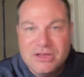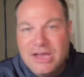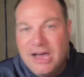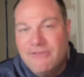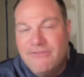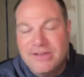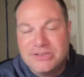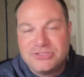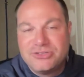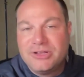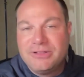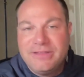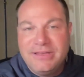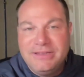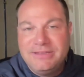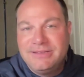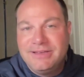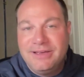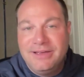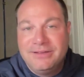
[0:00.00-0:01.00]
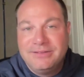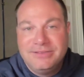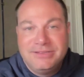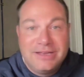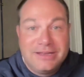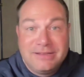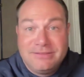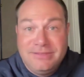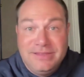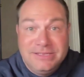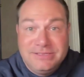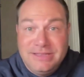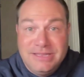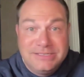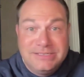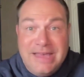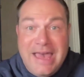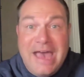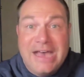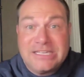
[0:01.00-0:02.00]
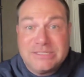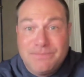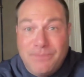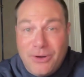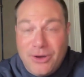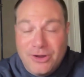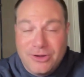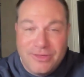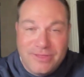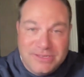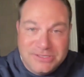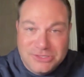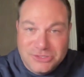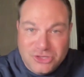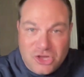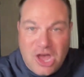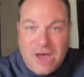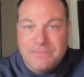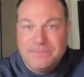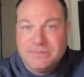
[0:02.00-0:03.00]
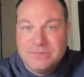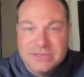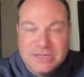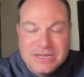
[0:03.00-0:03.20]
eventually lead to this expert or this top,